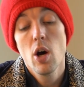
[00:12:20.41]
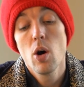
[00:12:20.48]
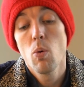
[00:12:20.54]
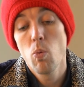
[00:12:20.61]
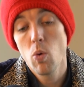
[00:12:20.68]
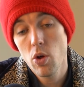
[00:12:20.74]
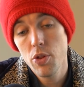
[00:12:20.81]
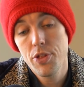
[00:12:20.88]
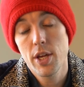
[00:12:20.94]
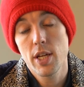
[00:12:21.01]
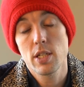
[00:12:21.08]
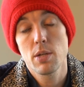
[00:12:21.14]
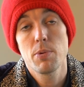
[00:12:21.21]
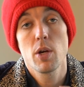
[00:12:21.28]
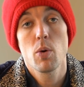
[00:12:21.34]
One thing
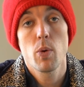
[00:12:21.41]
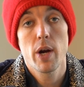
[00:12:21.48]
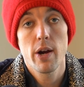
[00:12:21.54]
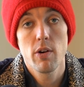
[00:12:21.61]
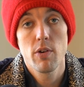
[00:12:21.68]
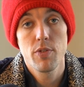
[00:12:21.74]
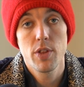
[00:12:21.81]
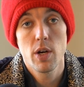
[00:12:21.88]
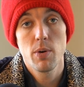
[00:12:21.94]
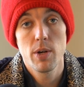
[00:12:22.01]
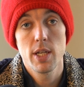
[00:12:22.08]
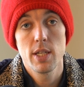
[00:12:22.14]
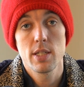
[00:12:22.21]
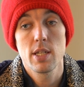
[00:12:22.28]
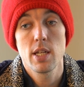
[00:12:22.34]
to be aware of, though,
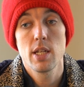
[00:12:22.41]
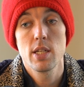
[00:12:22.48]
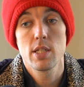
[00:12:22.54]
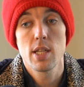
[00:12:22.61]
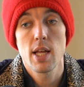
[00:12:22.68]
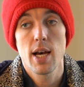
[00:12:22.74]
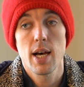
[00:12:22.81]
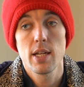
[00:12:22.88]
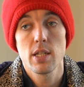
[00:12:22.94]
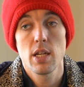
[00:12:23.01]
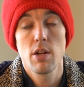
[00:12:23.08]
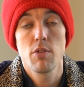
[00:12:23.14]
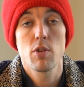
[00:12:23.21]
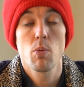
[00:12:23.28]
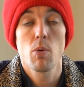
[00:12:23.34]
is that
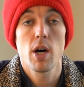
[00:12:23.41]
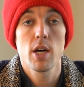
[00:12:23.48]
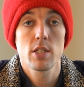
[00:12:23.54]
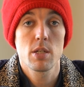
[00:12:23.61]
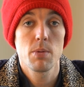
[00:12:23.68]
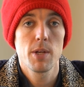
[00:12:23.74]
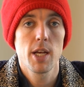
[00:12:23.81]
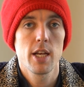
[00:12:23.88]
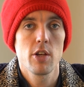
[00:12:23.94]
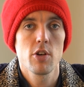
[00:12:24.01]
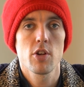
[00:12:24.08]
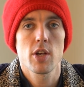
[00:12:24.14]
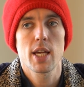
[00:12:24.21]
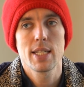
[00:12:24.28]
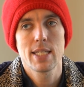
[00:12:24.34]
if there was to be any
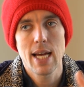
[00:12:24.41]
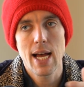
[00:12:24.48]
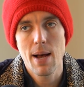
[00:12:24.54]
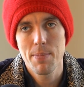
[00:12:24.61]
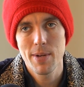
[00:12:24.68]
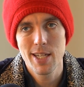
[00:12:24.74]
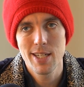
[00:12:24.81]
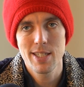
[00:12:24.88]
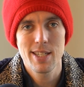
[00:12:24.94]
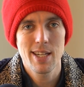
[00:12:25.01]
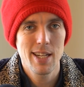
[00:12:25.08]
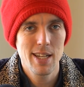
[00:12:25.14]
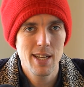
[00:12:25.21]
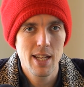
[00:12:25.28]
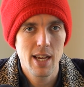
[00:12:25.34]
other contaminants
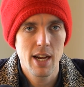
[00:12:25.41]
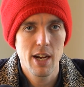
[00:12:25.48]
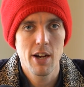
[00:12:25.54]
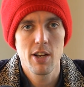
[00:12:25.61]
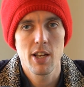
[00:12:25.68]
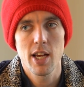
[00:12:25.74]
in there,